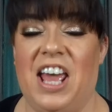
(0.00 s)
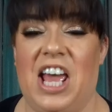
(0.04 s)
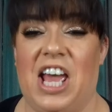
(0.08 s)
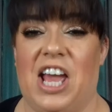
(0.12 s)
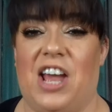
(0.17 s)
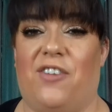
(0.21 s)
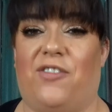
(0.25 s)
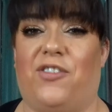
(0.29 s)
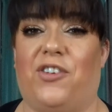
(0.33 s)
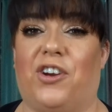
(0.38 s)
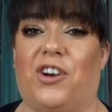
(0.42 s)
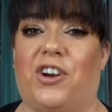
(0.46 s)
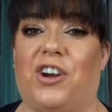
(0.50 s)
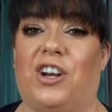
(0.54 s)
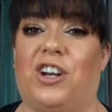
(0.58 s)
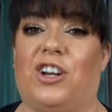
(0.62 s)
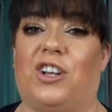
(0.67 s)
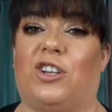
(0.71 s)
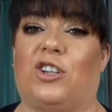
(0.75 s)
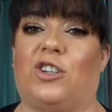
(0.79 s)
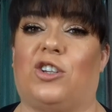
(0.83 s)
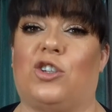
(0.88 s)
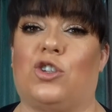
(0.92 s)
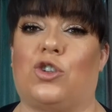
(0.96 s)
if you're going
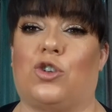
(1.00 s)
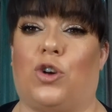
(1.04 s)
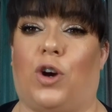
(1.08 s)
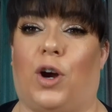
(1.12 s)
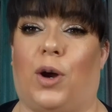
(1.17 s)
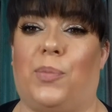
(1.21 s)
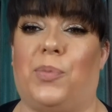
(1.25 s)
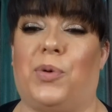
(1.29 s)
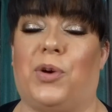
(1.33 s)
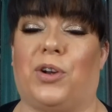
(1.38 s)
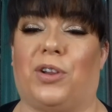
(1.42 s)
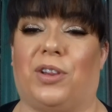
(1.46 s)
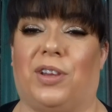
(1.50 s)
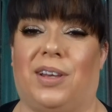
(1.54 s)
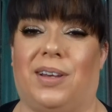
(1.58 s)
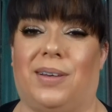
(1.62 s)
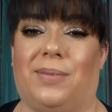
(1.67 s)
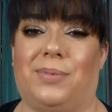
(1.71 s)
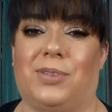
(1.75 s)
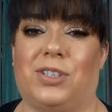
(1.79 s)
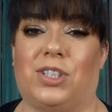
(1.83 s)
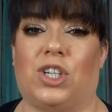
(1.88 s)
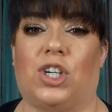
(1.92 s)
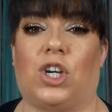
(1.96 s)
to scrub your
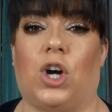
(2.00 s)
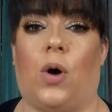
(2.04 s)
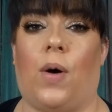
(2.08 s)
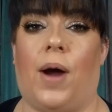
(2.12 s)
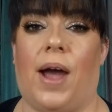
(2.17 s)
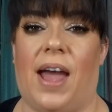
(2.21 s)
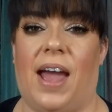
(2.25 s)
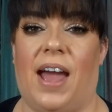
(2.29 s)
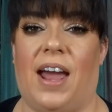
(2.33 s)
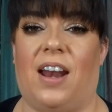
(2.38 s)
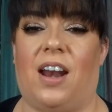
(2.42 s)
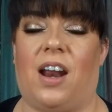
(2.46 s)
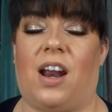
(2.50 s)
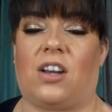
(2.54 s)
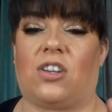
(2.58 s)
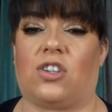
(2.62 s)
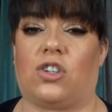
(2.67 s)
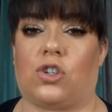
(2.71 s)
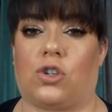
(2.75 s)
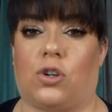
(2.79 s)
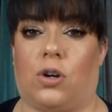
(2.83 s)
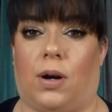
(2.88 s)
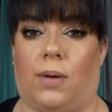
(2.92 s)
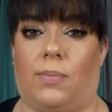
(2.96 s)
lips, go ahead and
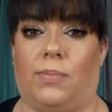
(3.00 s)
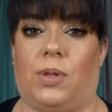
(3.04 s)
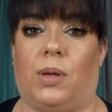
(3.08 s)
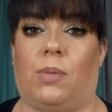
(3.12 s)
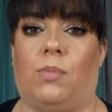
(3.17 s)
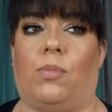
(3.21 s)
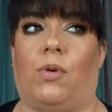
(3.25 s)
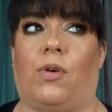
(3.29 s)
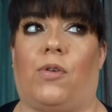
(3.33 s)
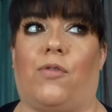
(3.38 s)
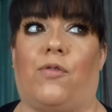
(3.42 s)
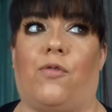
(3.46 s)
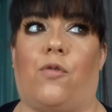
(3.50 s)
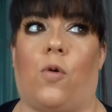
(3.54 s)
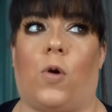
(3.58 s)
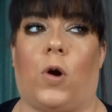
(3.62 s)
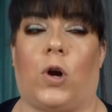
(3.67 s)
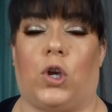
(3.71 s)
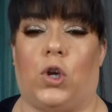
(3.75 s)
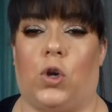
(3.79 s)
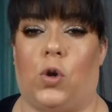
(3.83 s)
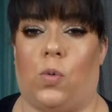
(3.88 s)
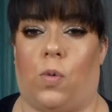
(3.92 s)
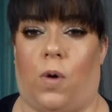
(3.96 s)
scrub them before
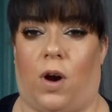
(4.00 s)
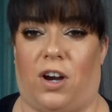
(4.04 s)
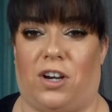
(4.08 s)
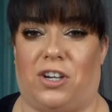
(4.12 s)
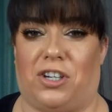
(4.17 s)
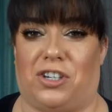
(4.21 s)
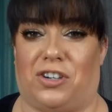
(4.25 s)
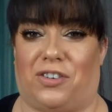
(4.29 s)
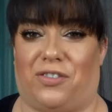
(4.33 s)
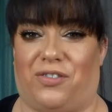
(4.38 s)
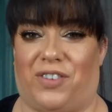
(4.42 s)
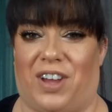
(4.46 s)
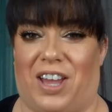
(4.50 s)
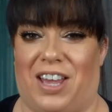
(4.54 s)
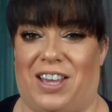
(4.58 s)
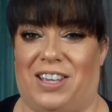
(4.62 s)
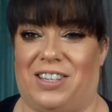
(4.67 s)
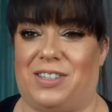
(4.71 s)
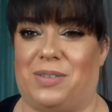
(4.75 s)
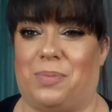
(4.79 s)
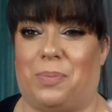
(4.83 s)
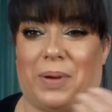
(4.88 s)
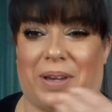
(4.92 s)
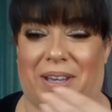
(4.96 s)
you wash your
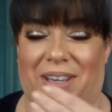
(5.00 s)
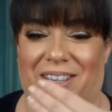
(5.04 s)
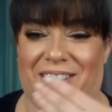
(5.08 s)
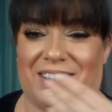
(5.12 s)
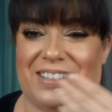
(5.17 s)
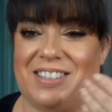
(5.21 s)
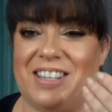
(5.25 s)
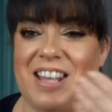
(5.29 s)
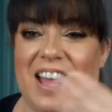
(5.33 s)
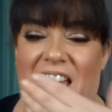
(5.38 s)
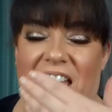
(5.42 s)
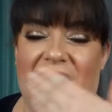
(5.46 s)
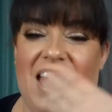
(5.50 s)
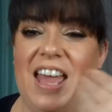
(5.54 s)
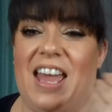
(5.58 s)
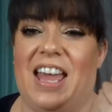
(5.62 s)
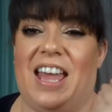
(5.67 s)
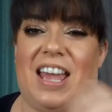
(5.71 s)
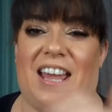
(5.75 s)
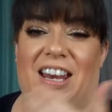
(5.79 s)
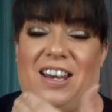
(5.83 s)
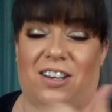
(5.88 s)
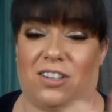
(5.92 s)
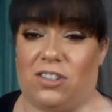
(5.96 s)
face because
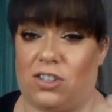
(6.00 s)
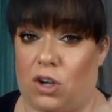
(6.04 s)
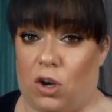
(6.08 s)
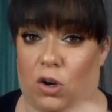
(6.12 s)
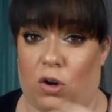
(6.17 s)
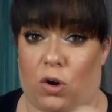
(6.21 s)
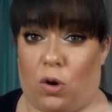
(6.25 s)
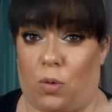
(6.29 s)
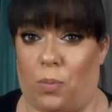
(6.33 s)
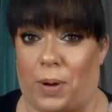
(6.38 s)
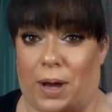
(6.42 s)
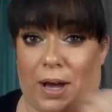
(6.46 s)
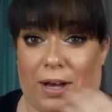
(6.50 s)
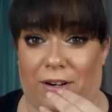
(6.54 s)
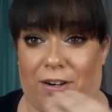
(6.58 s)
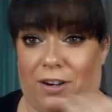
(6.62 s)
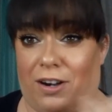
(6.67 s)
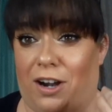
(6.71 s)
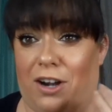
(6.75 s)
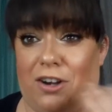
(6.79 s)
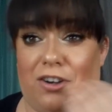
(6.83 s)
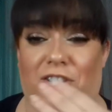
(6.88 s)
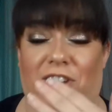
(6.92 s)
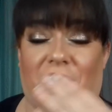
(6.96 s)
it is cocoa powder
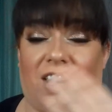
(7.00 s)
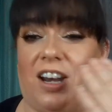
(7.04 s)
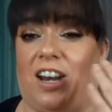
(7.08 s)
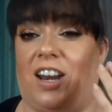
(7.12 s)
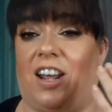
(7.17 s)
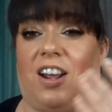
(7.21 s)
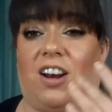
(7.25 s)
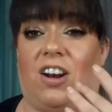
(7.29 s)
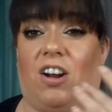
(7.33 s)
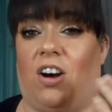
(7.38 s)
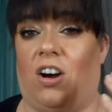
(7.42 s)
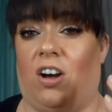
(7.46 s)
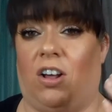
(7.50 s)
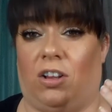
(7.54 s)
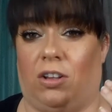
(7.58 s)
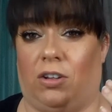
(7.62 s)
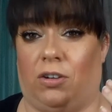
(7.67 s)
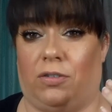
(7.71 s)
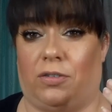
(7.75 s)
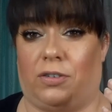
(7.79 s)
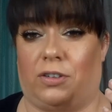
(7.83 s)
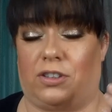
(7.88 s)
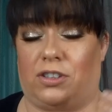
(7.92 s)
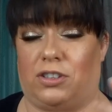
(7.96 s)
and you're getting it all over.